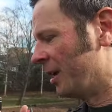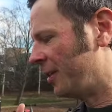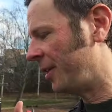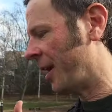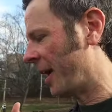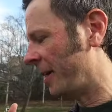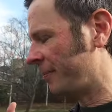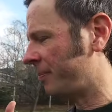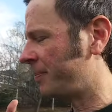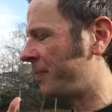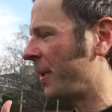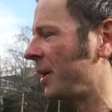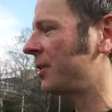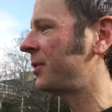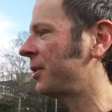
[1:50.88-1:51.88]
that
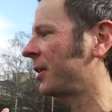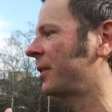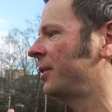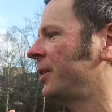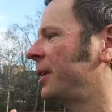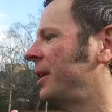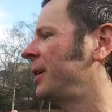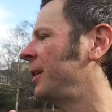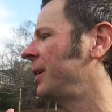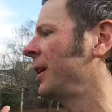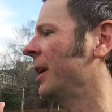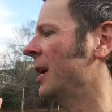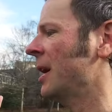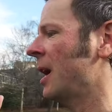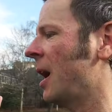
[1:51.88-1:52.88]
basically
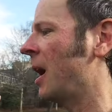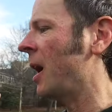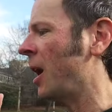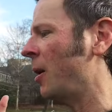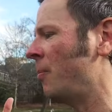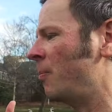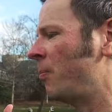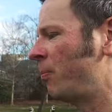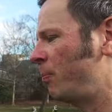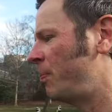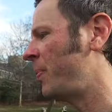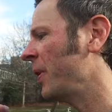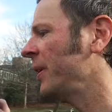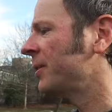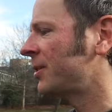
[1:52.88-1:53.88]
uh,
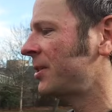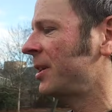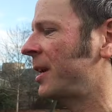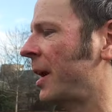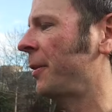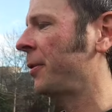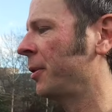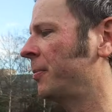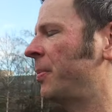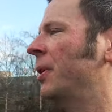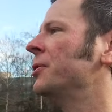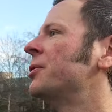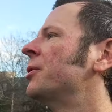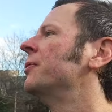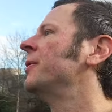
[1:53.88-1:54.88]
brings together a
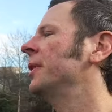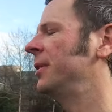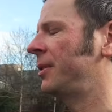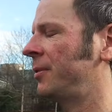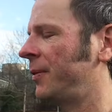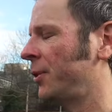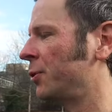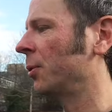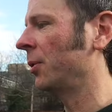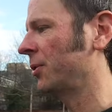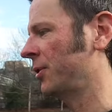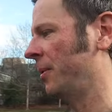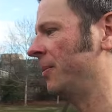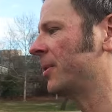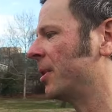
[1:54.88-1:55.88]
bunch of individual
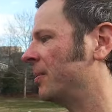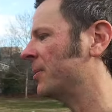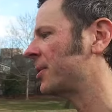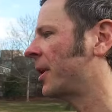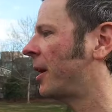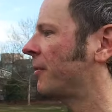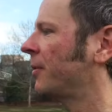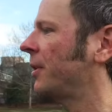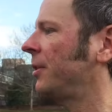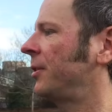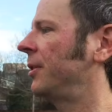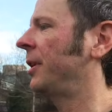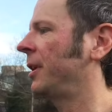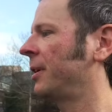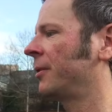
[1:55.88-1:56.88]
symptoms.
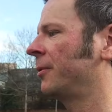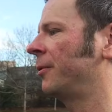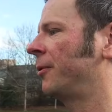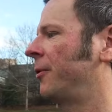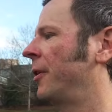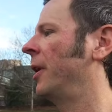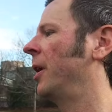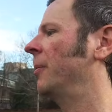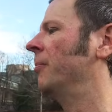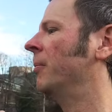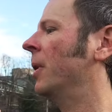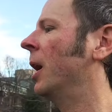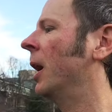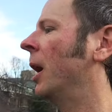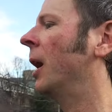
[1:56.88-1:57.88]
Everything
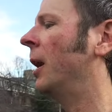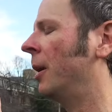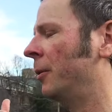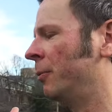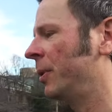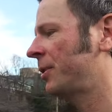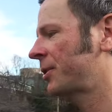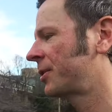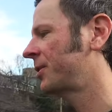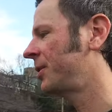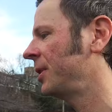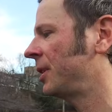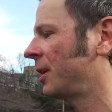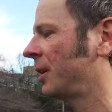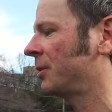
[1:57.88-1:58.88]
from uh,
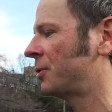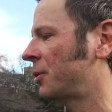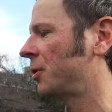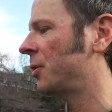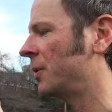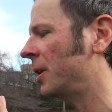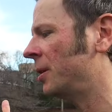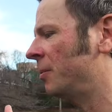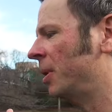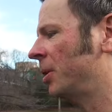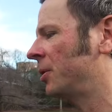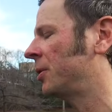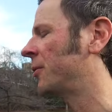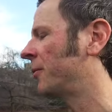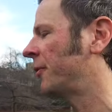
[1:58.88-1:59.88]
risk-seeking to an
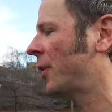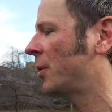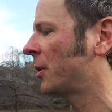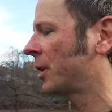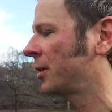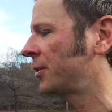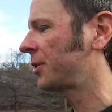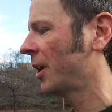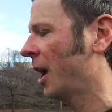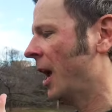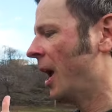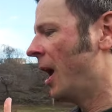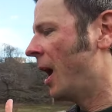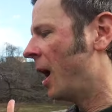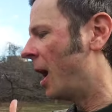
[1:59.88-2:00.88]
inability to focus,
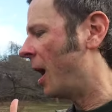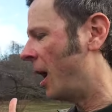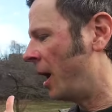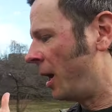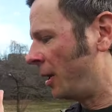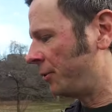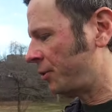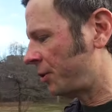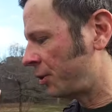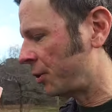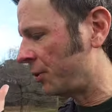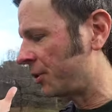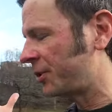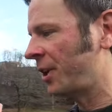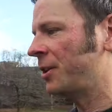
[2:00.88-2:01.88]
uh,
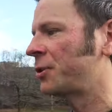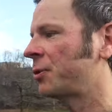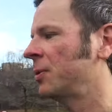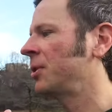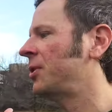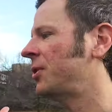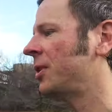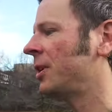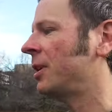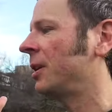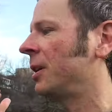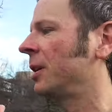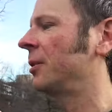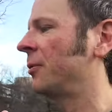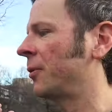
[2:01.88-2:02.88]
to
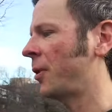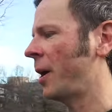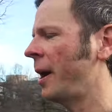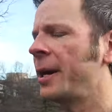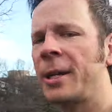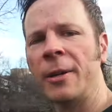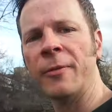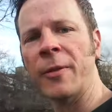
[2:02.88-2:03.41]
sensory-seeking, and a variety